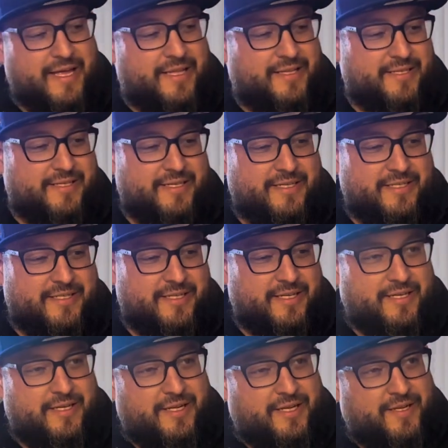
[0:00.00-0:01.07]
This is,
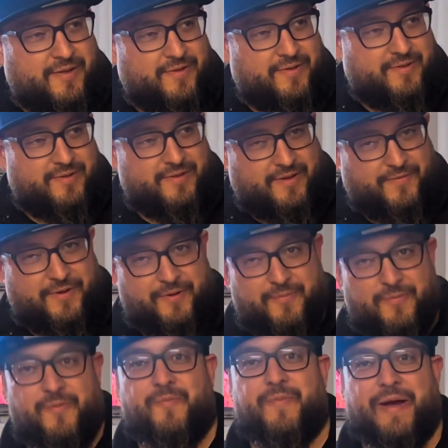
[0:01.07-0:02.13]
if you,
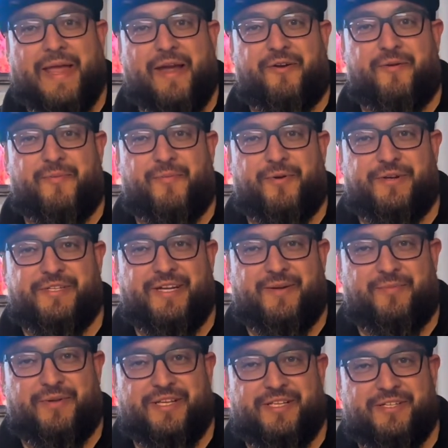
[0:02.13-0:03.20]
my camera person
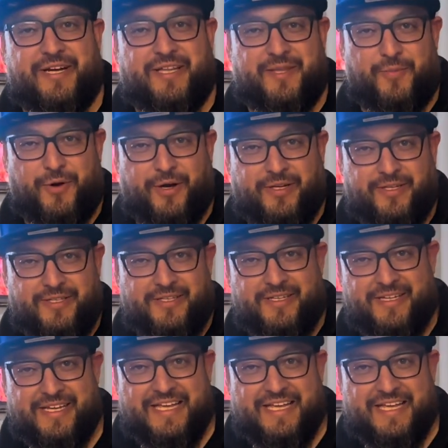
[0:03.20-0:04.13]
can please look at the parts.